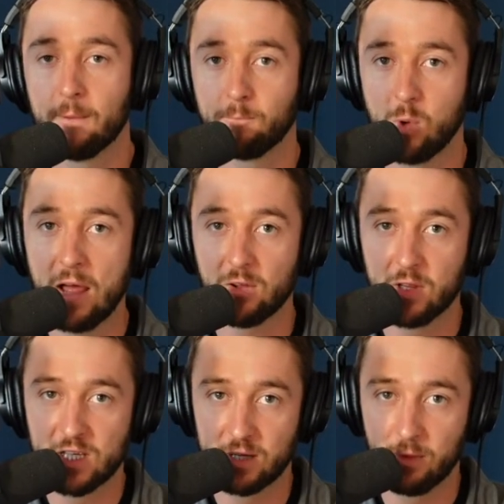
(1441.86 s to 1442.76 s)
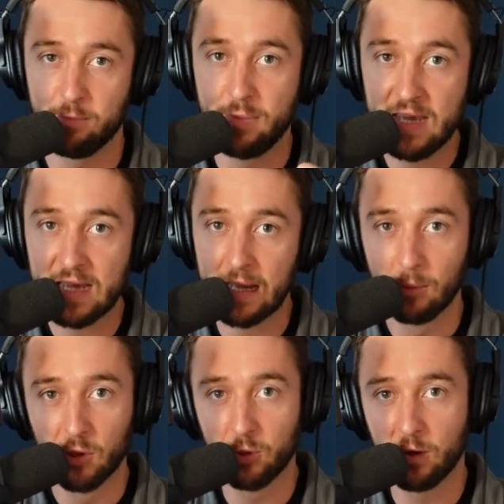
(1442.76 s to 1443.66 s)
rather than someone being
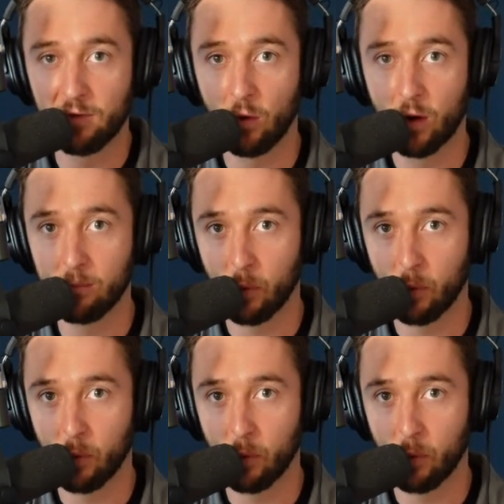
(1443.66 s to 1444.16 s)
able to afford